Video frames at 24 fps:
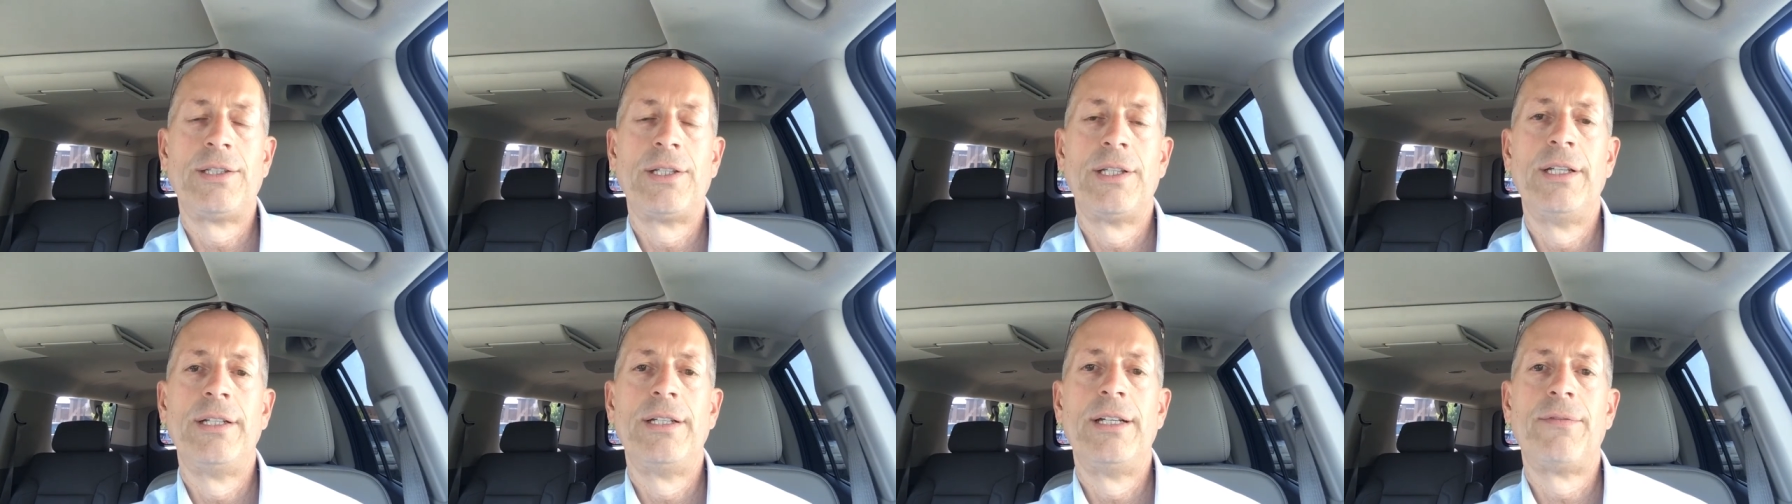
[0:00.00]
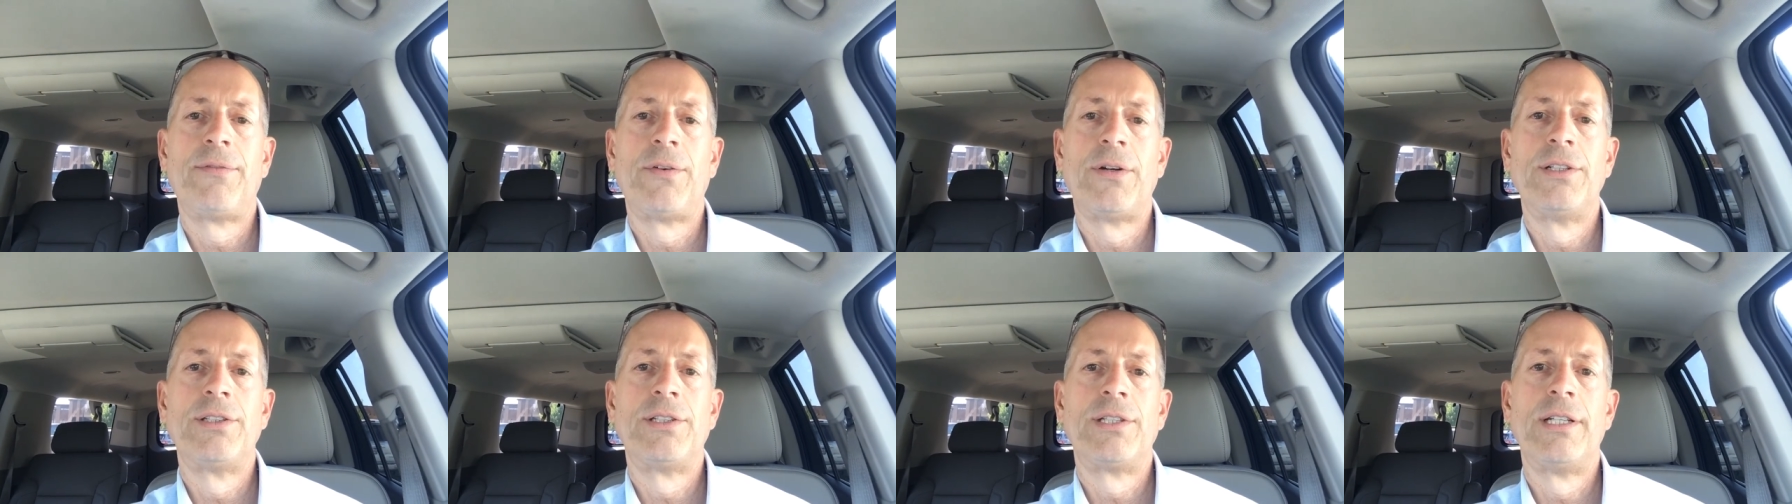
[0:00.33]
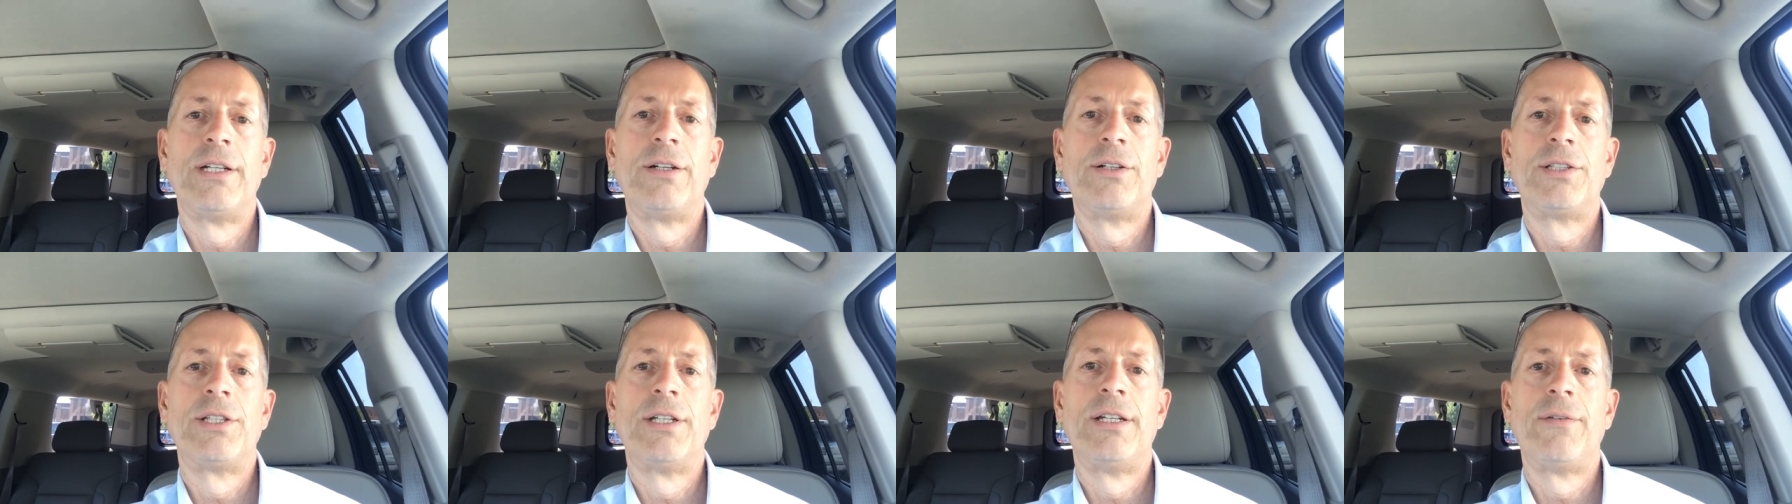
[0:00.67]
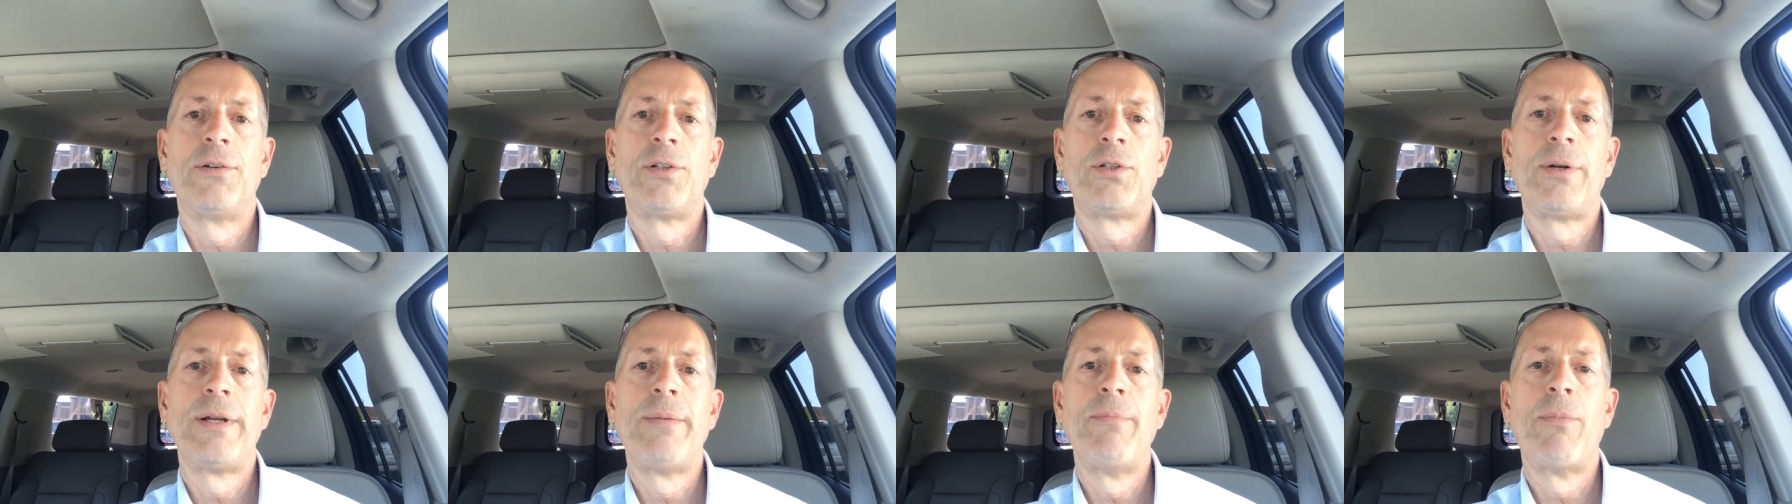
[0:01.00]
So the difference, there's a
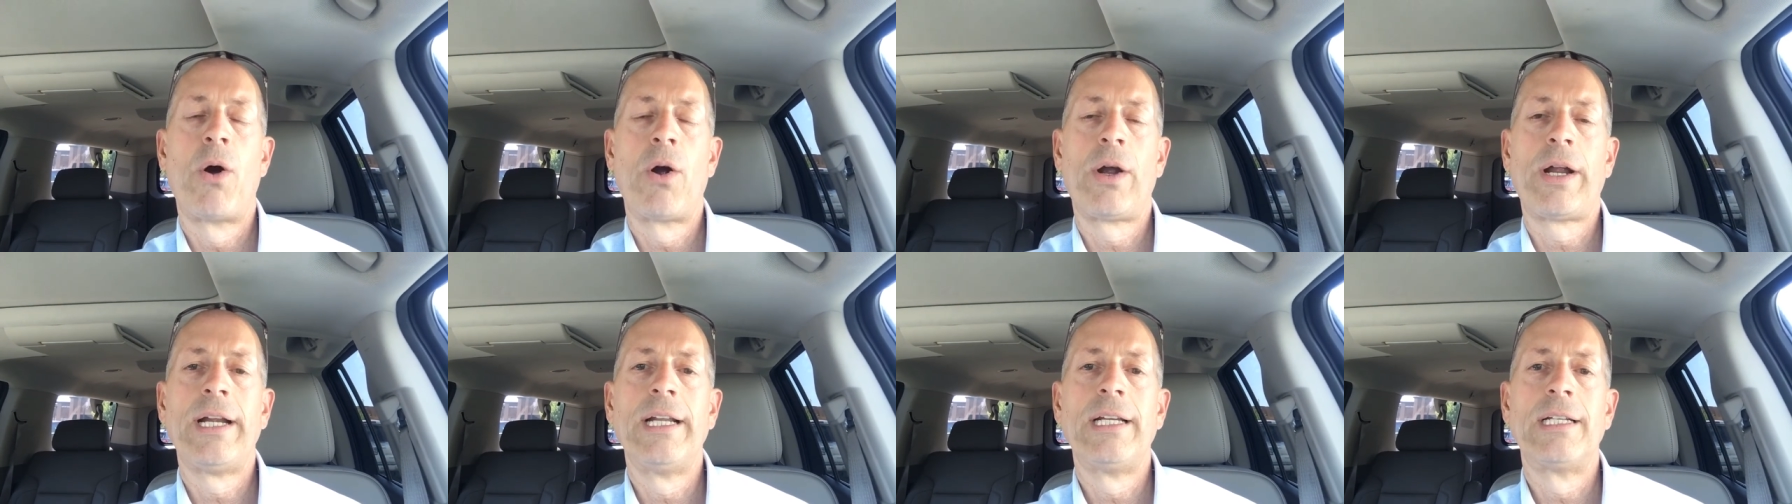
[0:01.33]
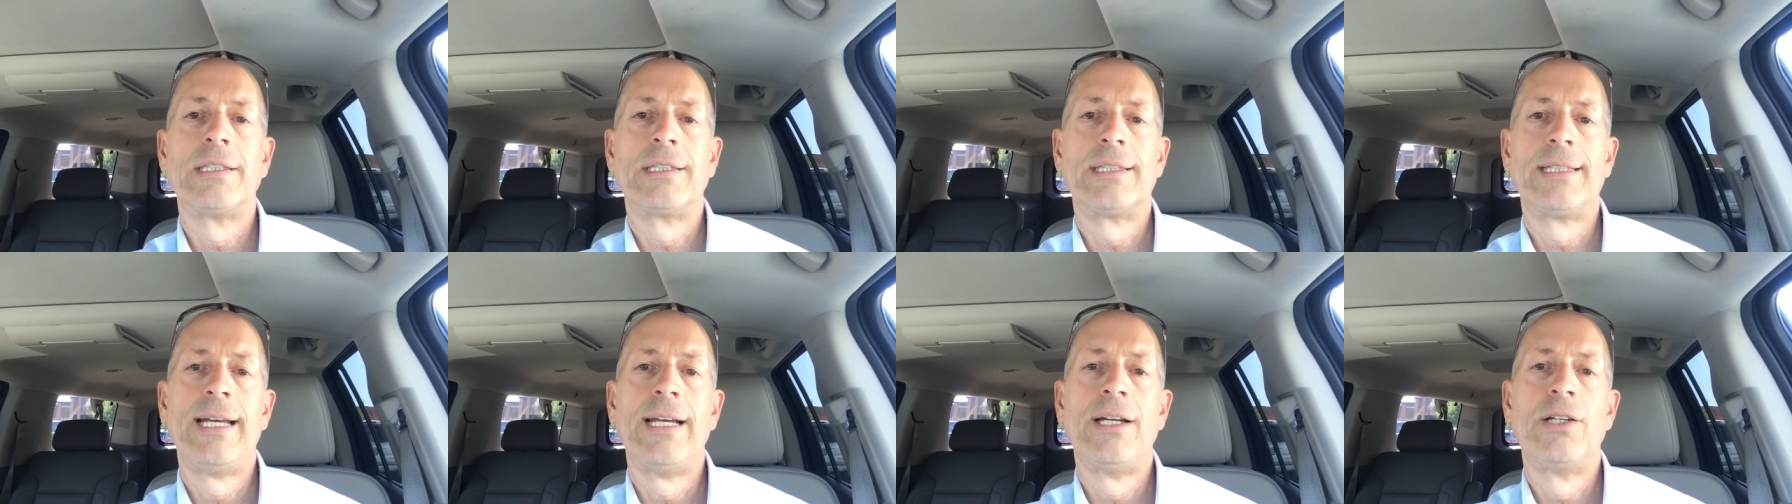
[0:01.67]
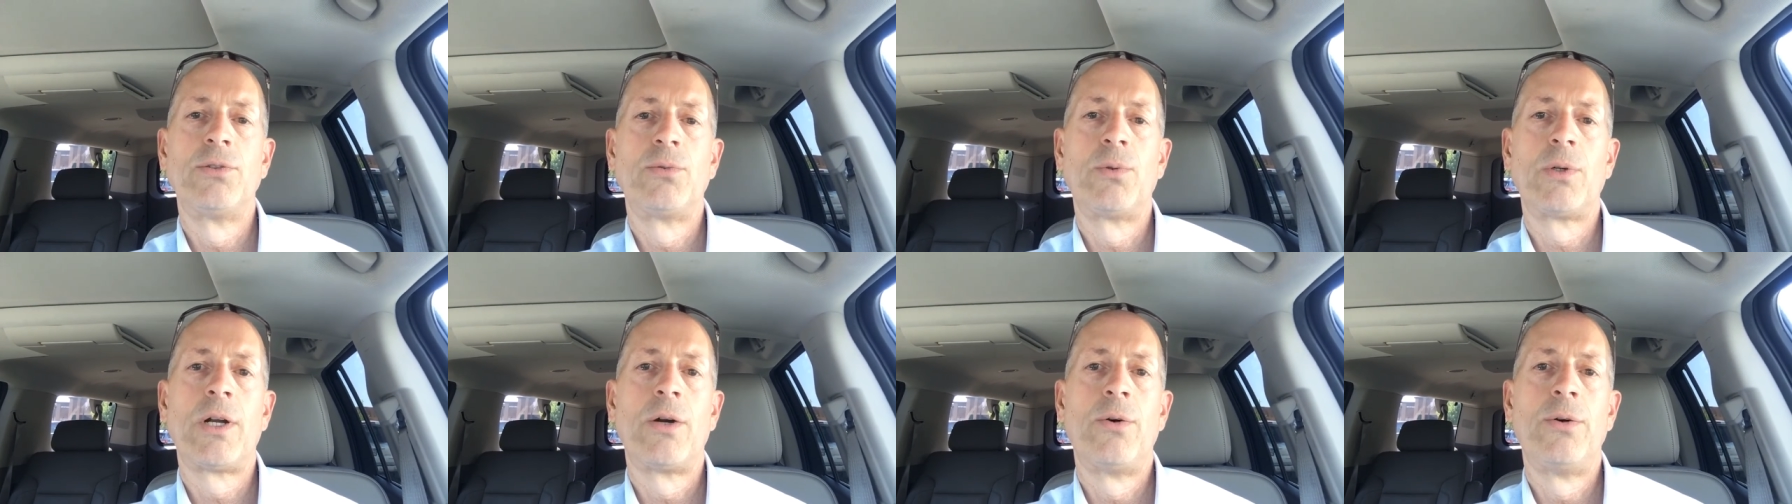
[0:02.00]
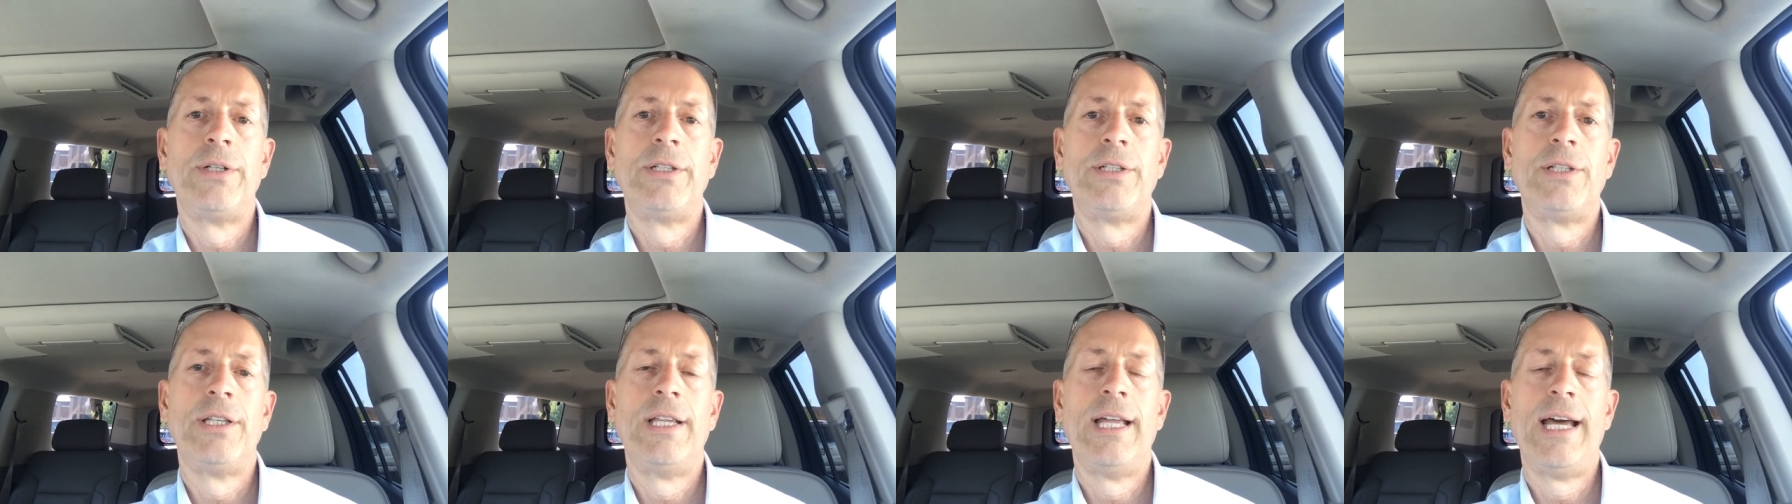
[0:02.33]
difference between marketing and sales. We'll go
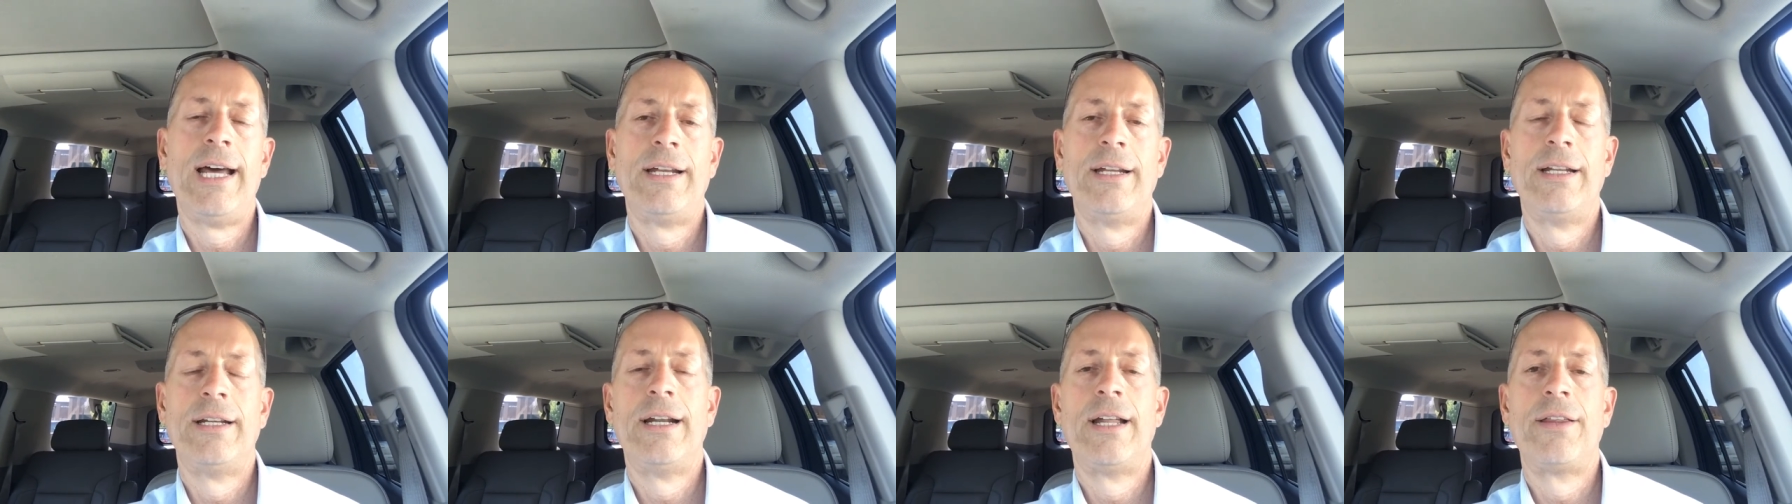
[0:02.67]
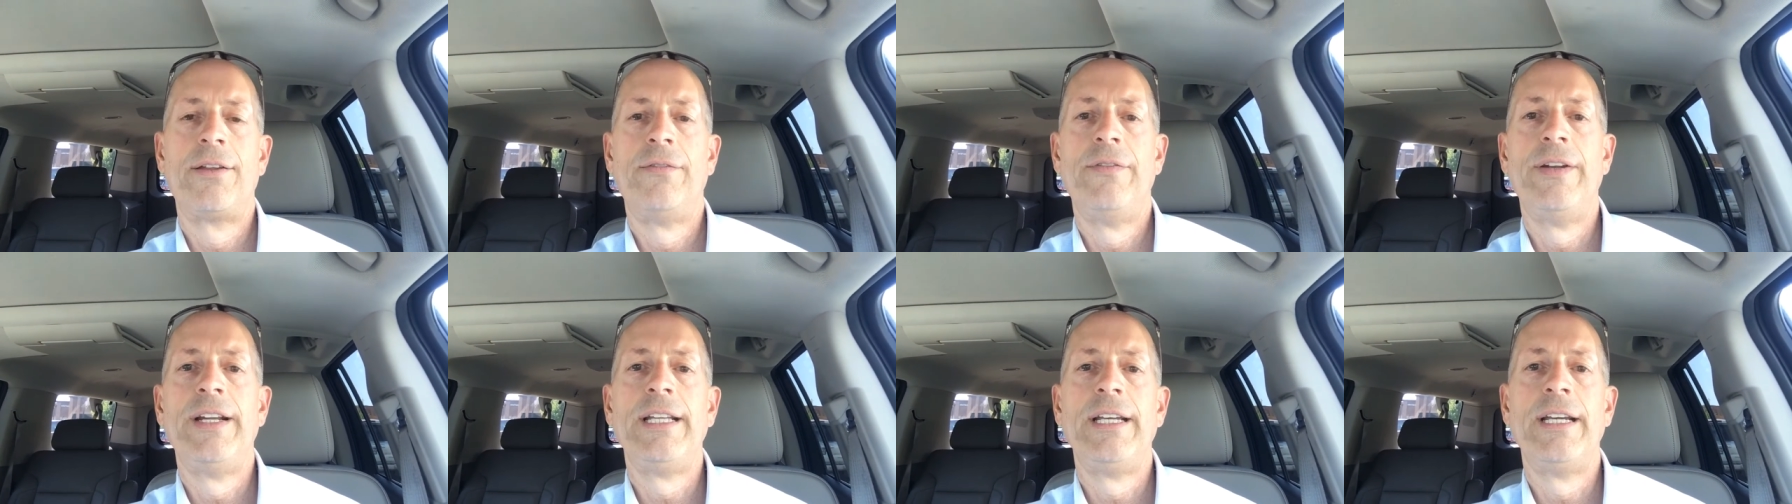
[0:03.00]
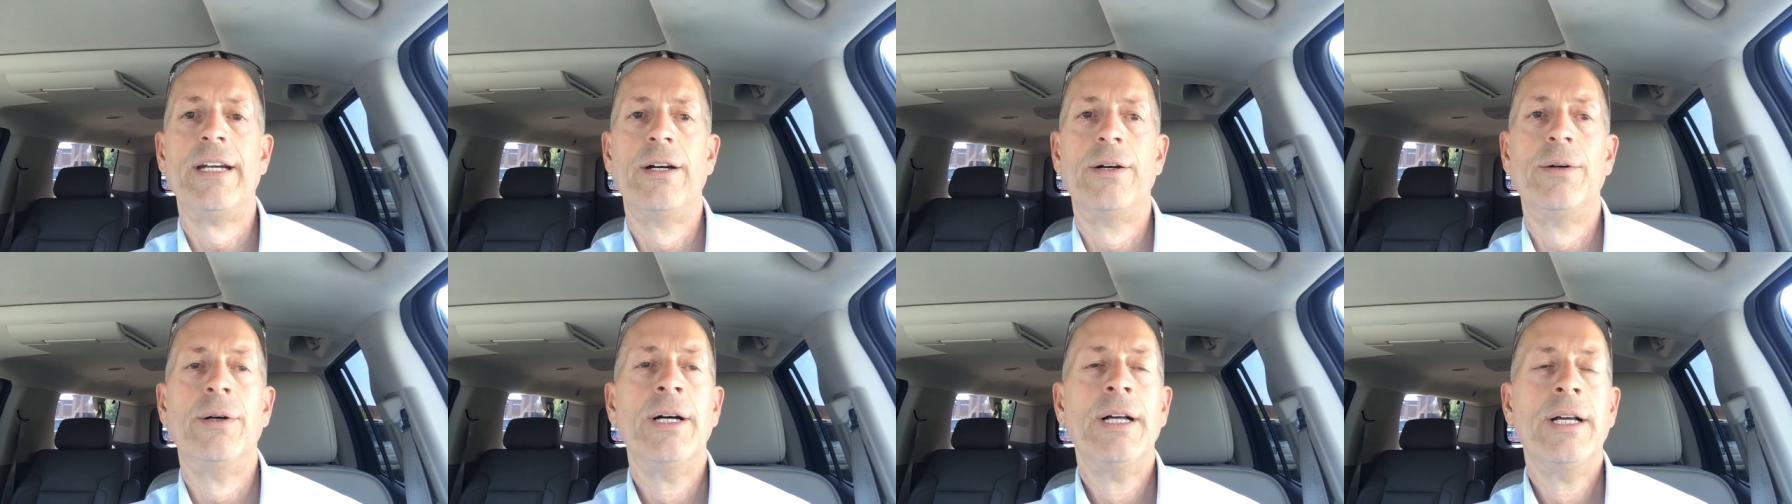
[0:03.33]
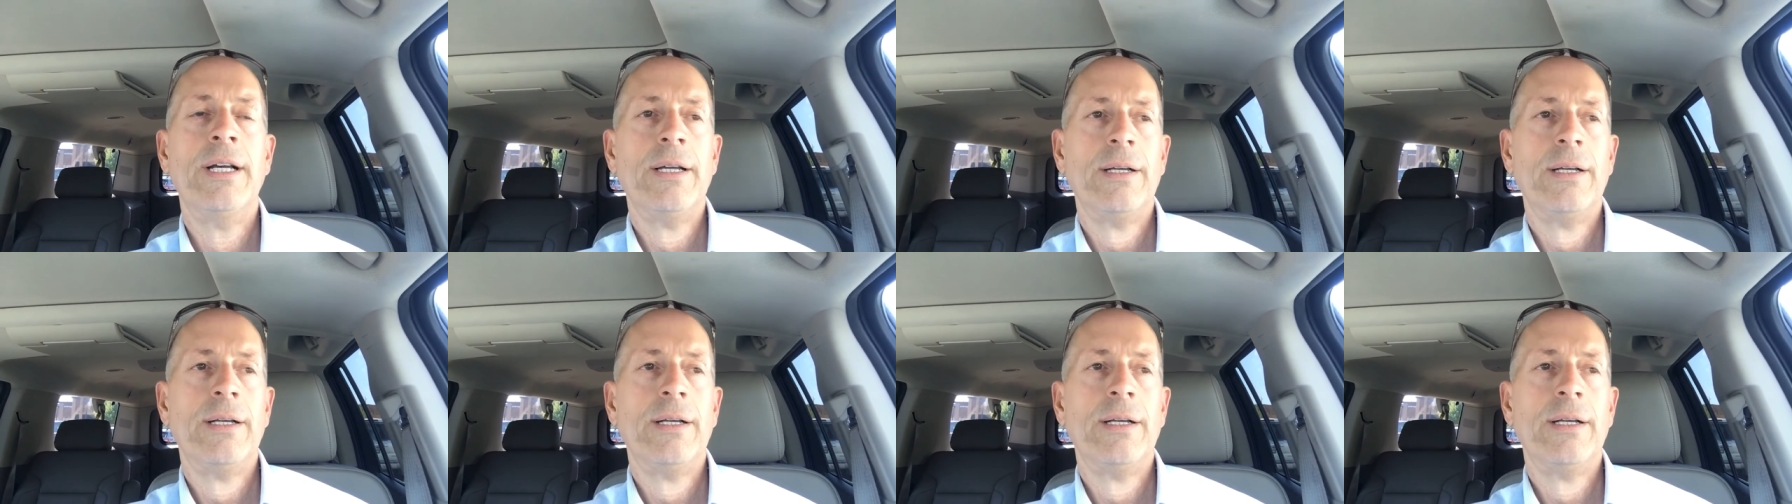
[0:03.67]
into that in another video.